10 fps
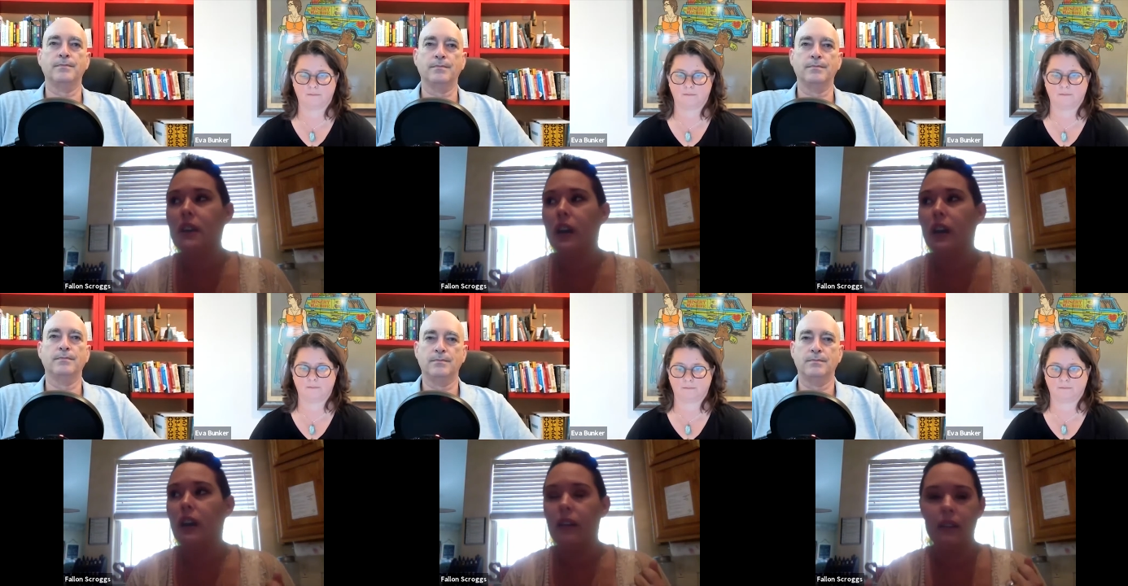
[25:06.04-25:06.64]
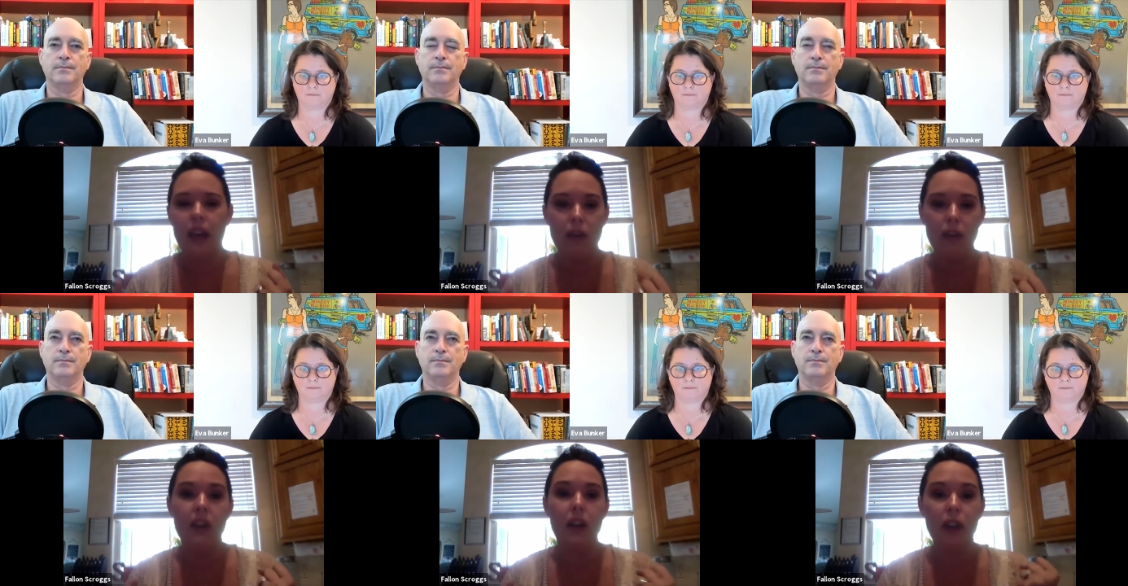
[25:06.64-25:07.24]
Speaker 1: not
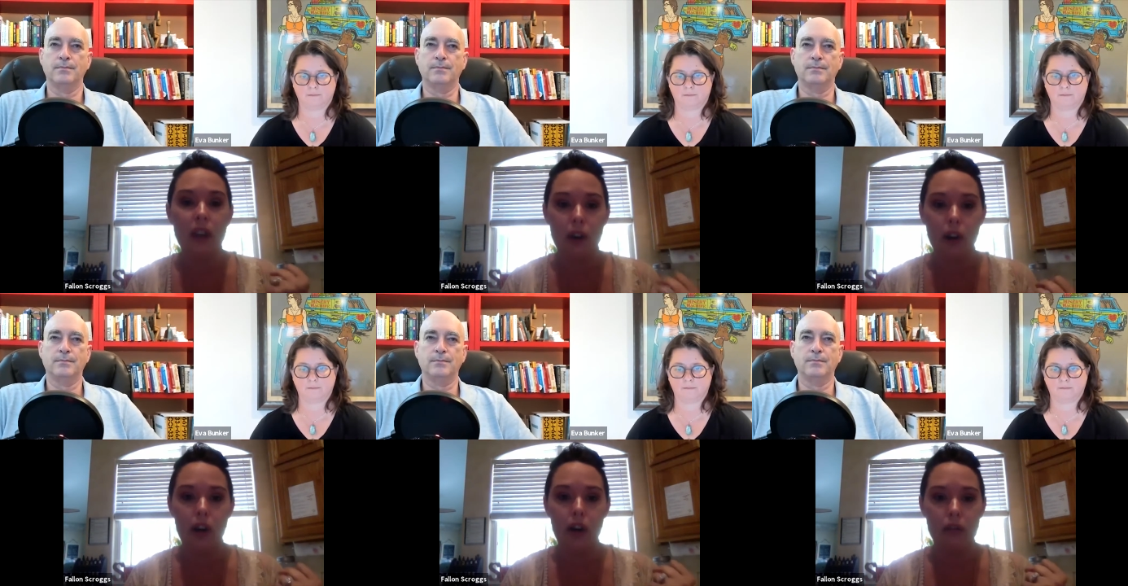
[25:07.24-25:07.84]
heavy enough hitter